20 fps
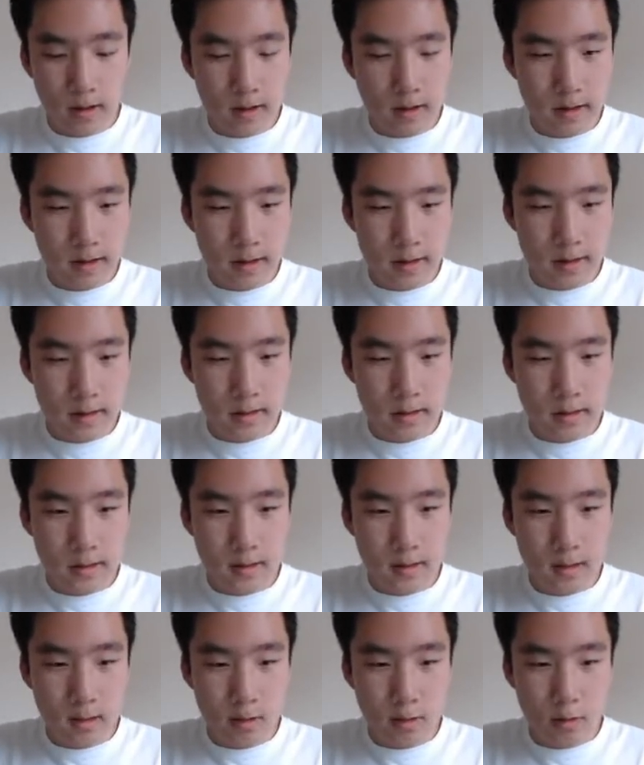is
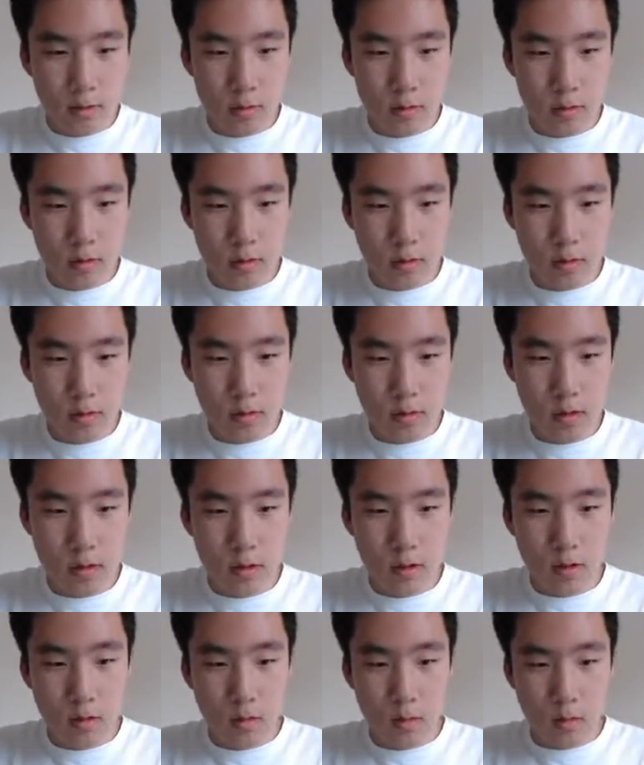equal to
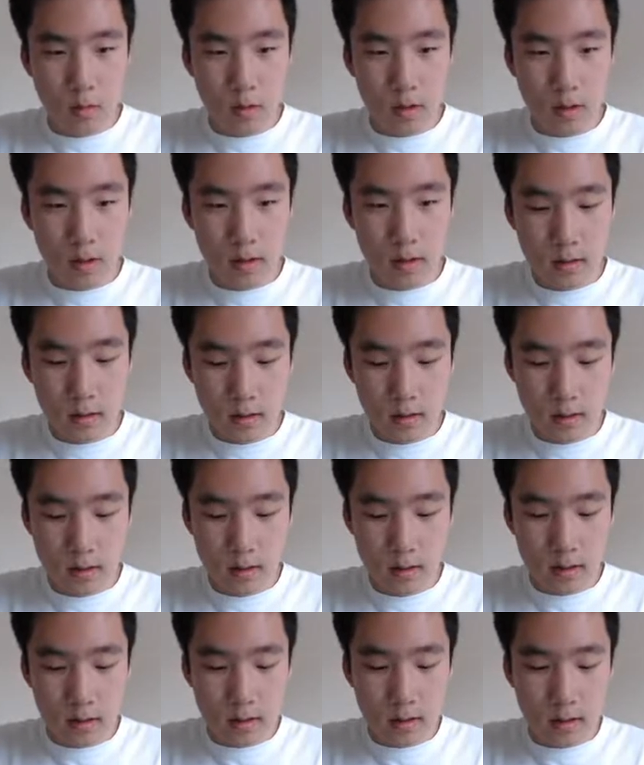word
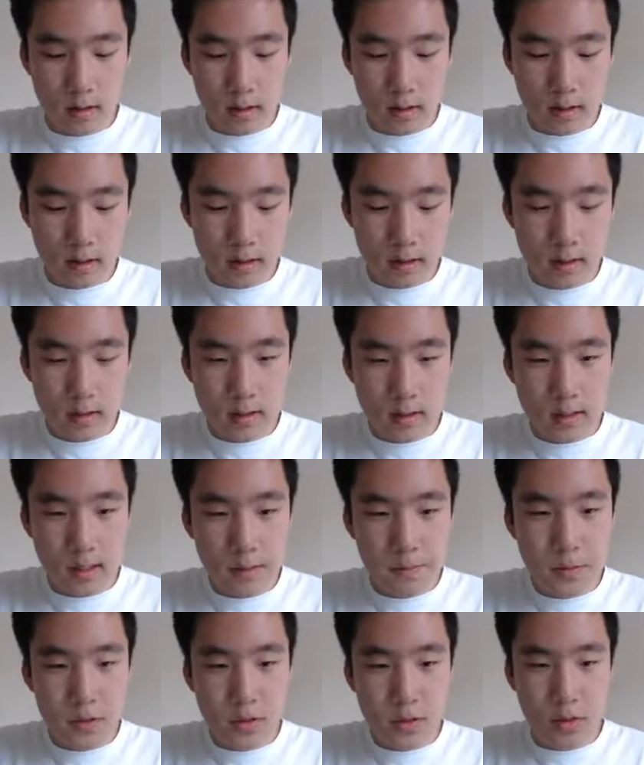dot
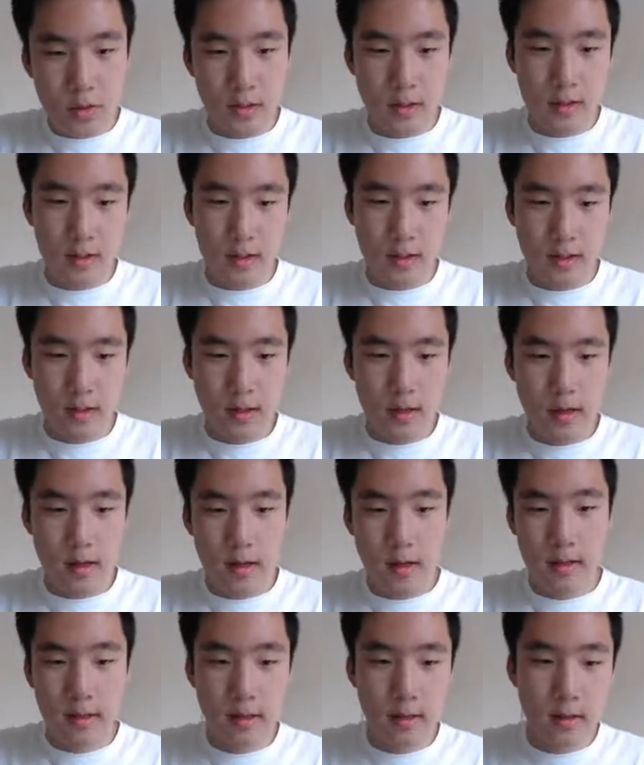substring,
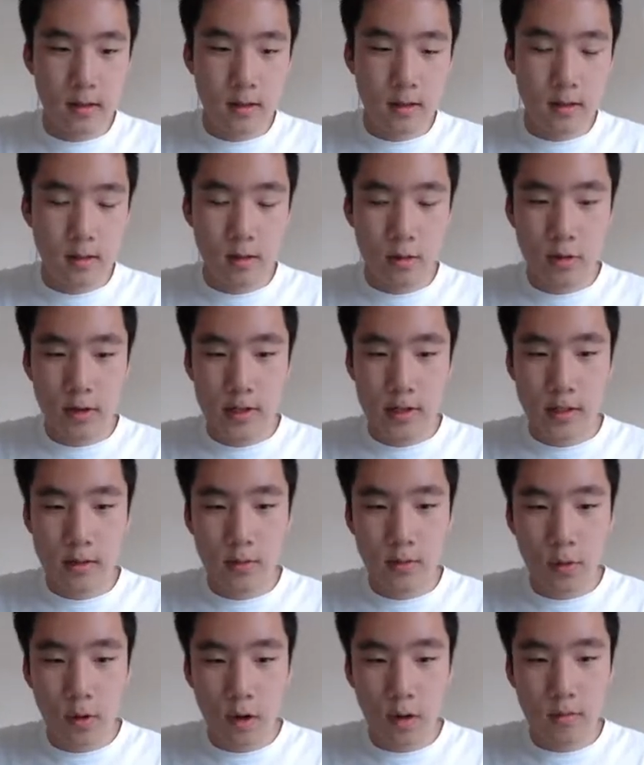and then
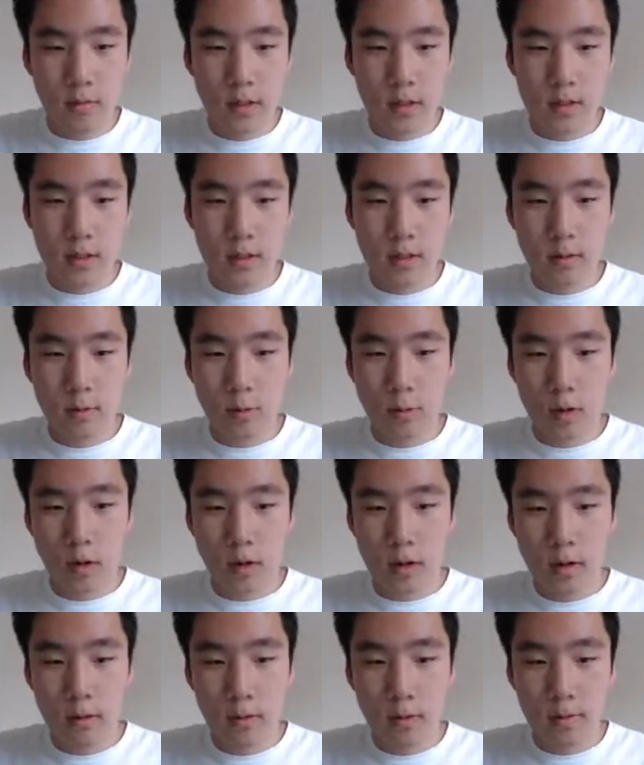transform this
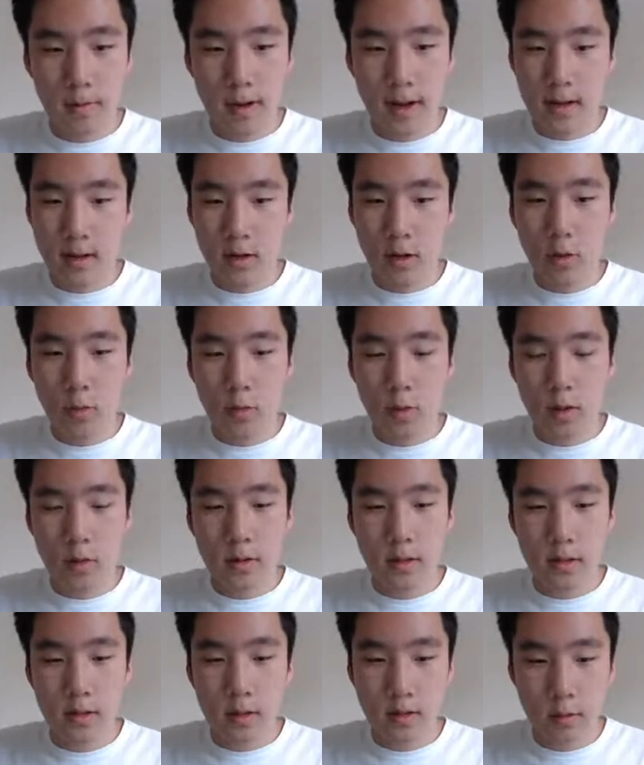word from hello world
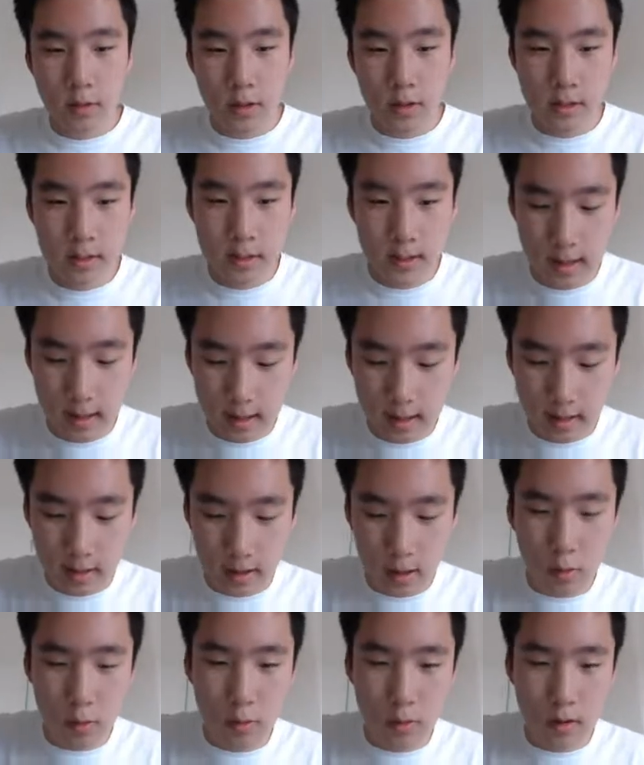into just
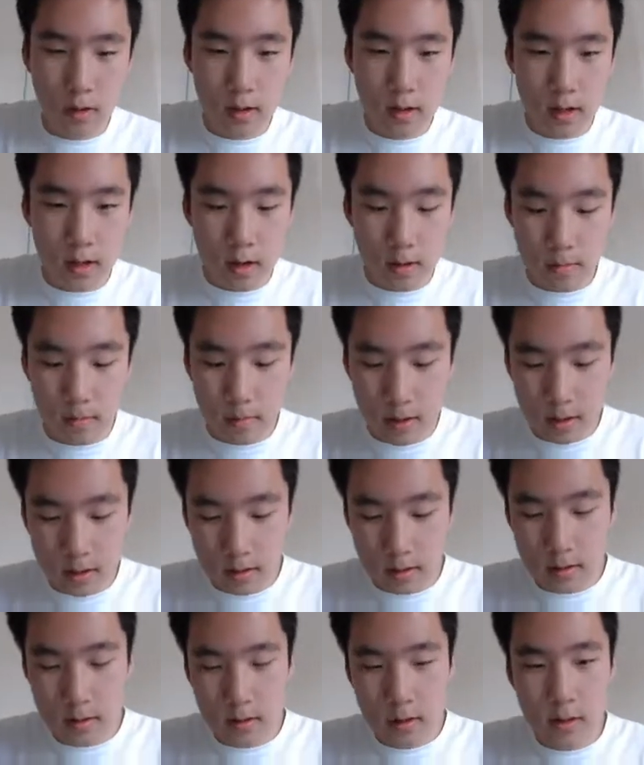hello
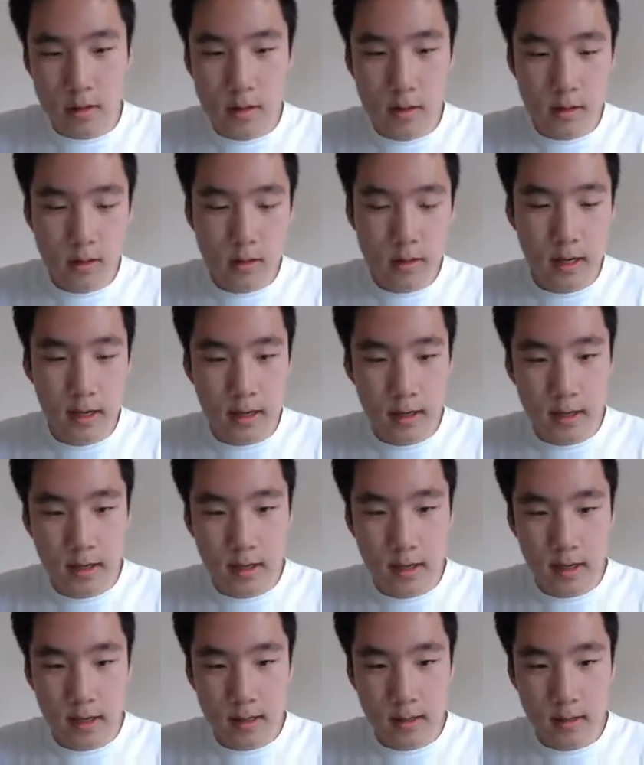by just
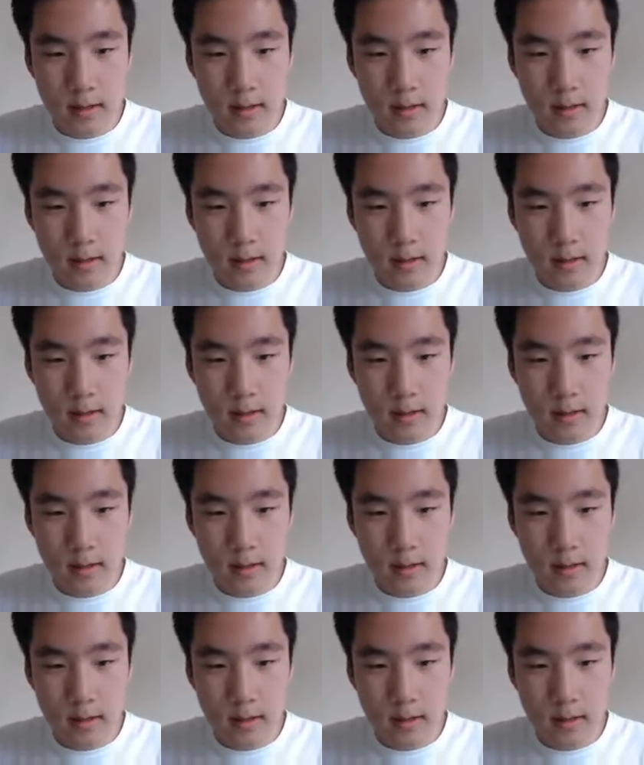taking